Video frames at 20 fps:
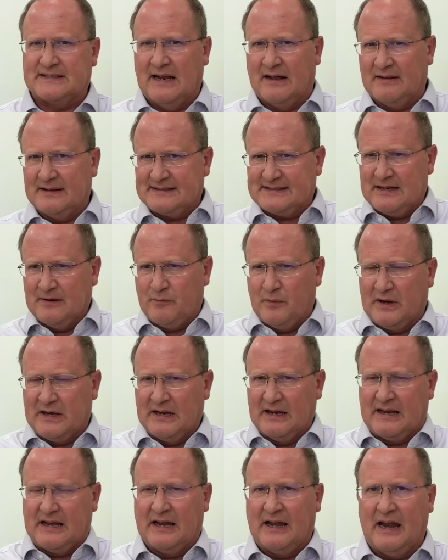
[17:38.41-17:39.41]
Now let's see if we
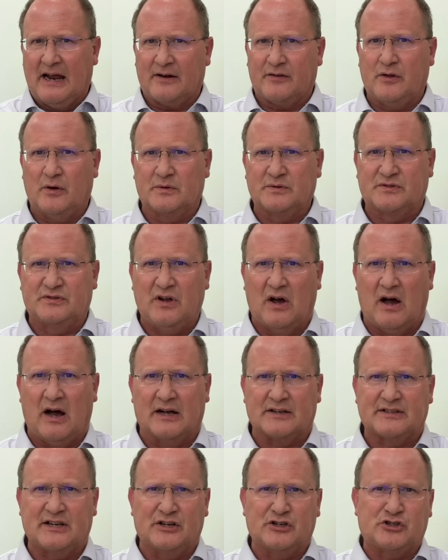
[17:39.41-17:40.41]
can connect those
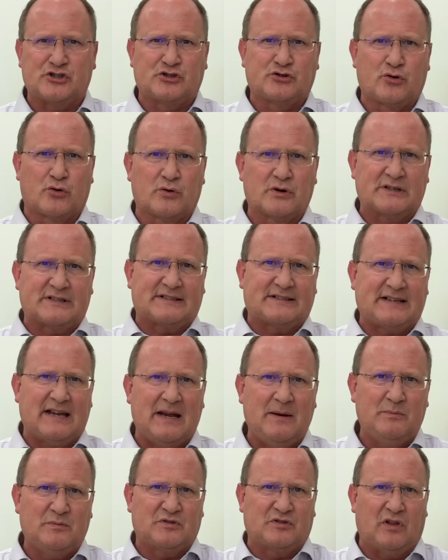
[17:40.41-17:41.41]
dots. It sure
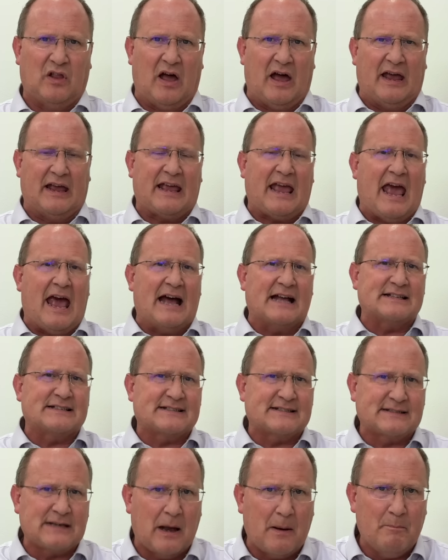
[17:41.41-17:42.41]
seems like at
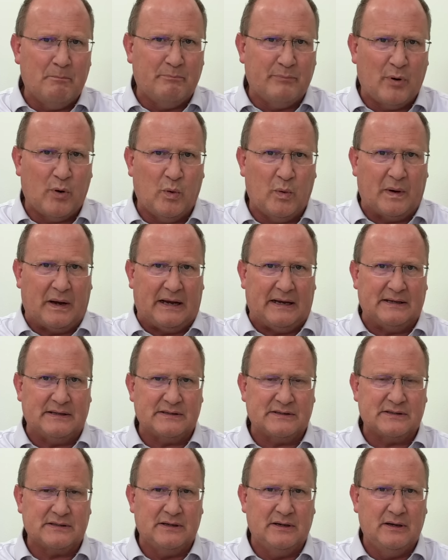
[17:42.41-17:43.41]
some
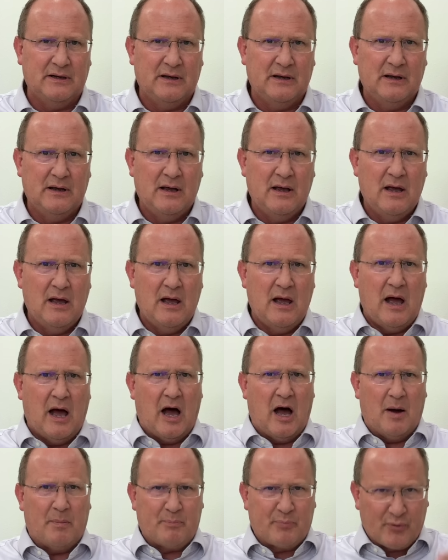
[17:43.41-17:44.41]
point
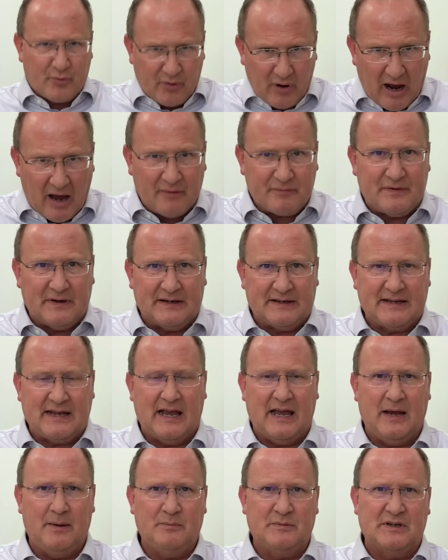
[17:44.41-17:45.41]
a prophet
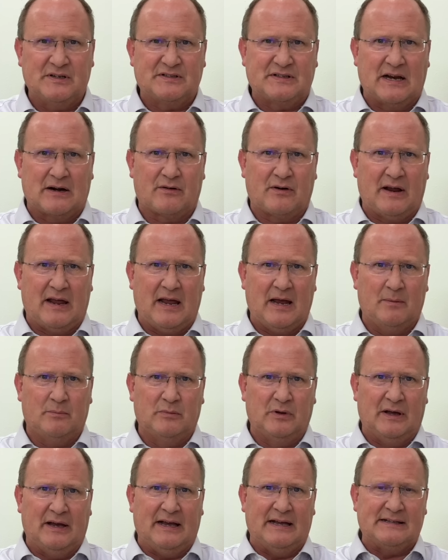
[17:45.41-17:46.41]
came to
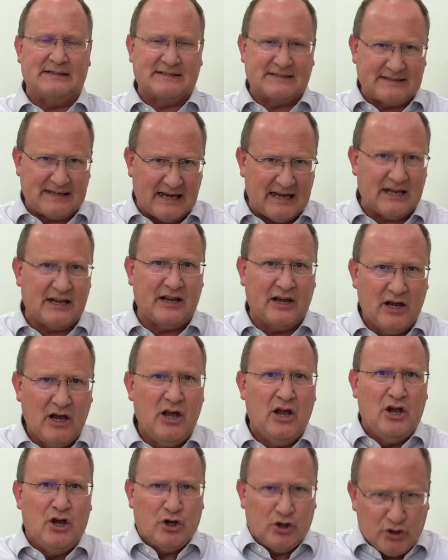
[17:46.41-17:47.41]
Zarahemla and said,
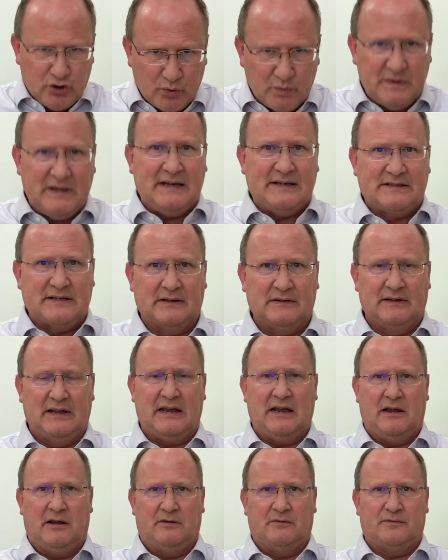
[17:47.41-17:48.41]
You need to
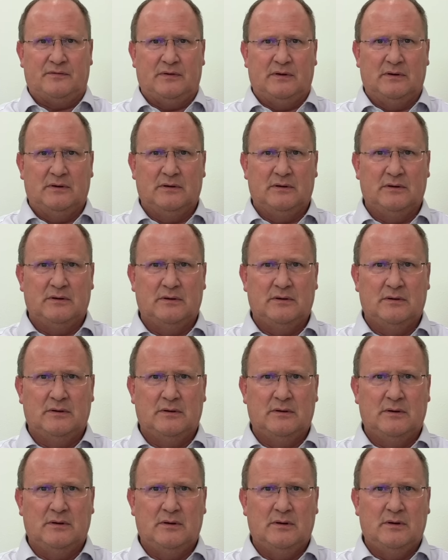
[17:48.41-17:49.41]
leave.
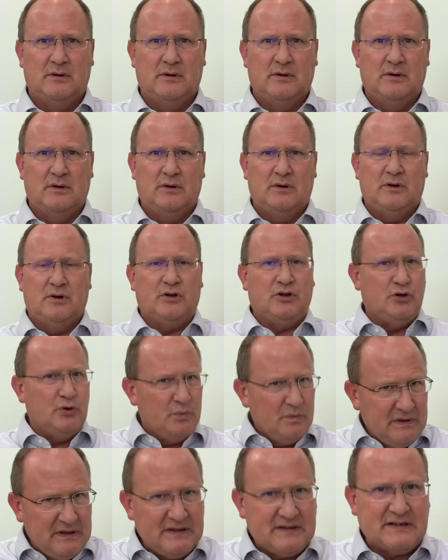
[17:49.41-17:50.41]

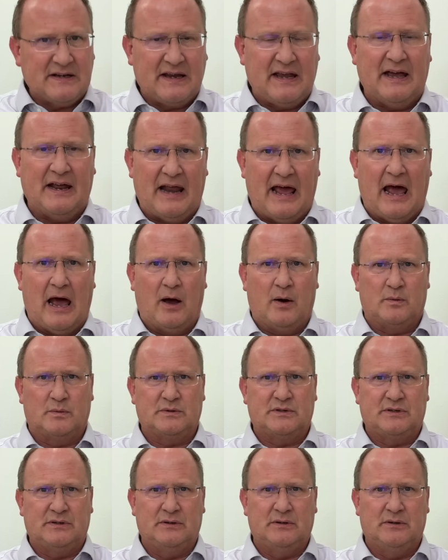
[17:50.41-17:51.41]
You need to get out.